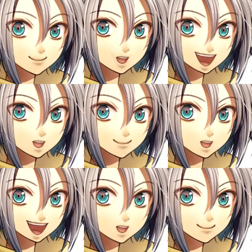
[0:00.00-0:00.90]
Why don't we
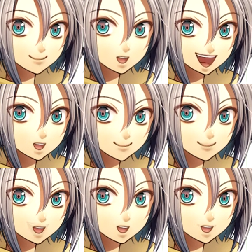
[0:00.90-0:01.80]
go walk around
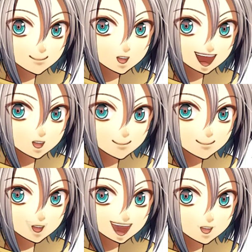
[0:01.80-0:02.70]
there?
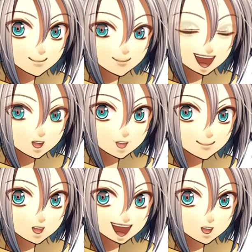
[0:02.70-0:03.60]
We can, we can even
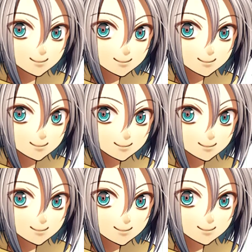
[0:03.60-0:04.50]
walk towards the
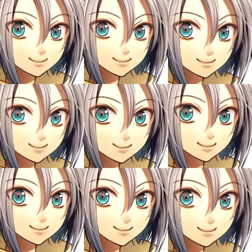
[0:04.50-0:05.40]
college area.
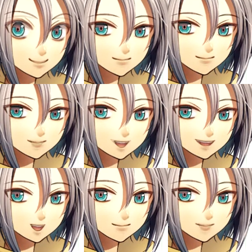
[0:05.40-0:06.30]

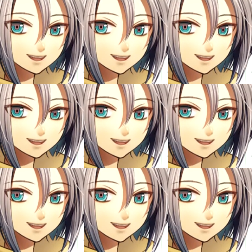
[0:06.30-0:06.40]
Yeah!